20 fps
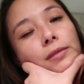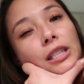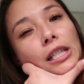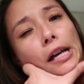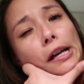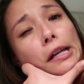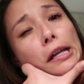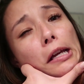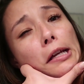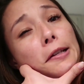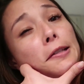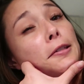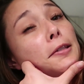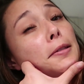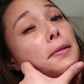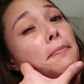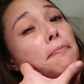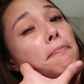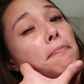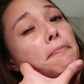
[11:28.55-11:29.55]

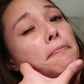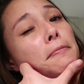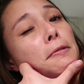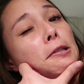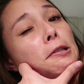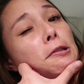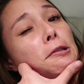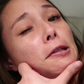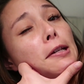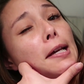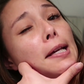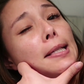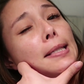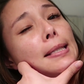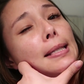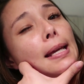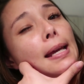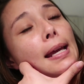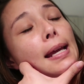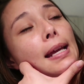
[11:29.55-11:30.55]
decades, should I
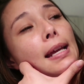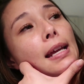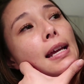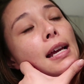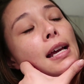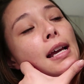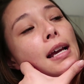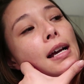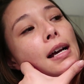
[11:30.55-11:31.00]
say,